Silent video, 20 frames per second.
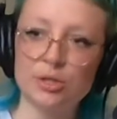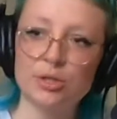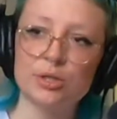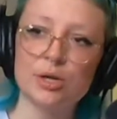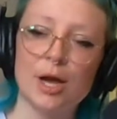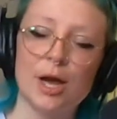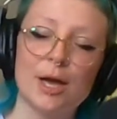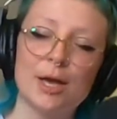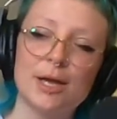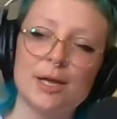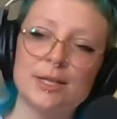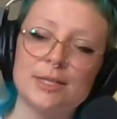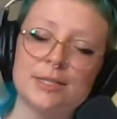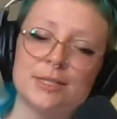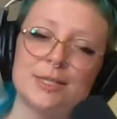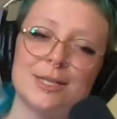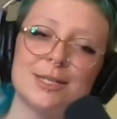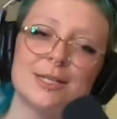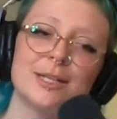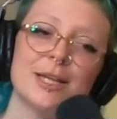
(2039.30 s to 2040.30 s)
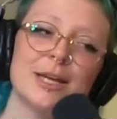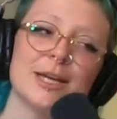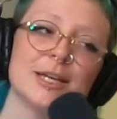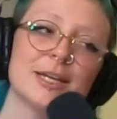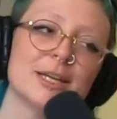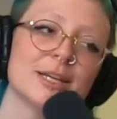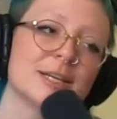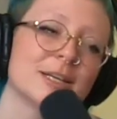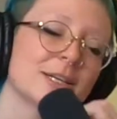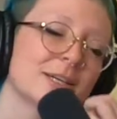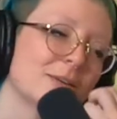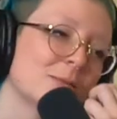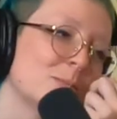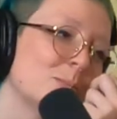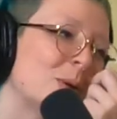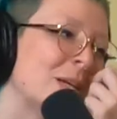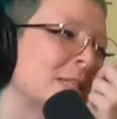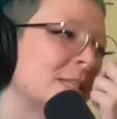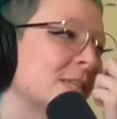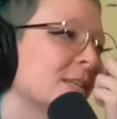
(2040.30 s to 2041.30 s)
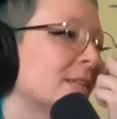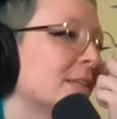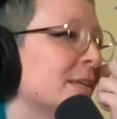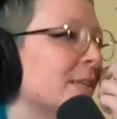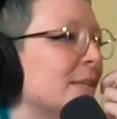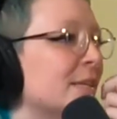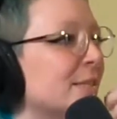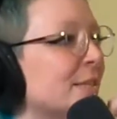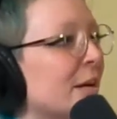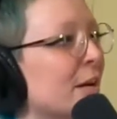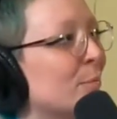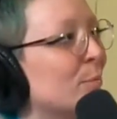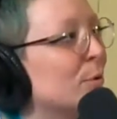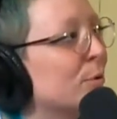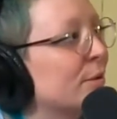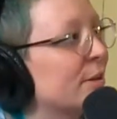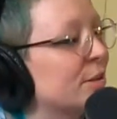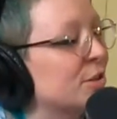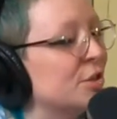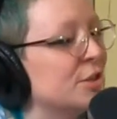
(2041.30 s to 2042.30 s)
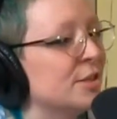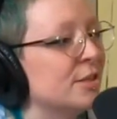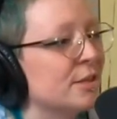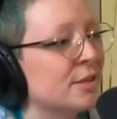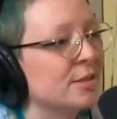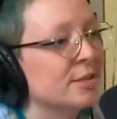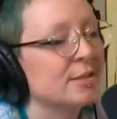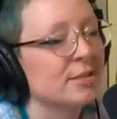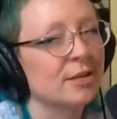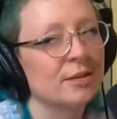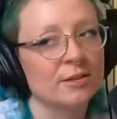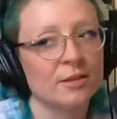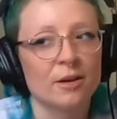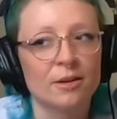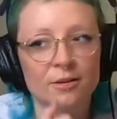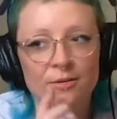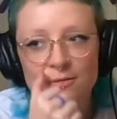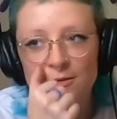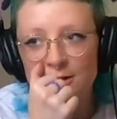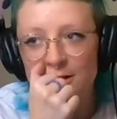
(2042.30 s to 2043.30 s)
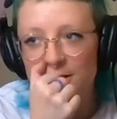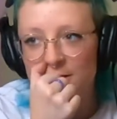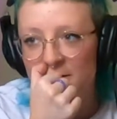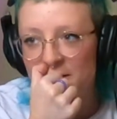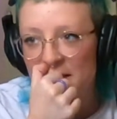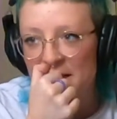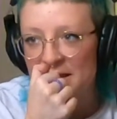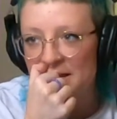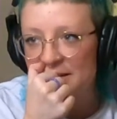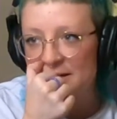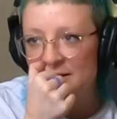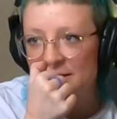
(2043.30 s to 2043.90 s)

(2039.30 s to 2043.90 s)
I did like basically the table that she does a lot of her like.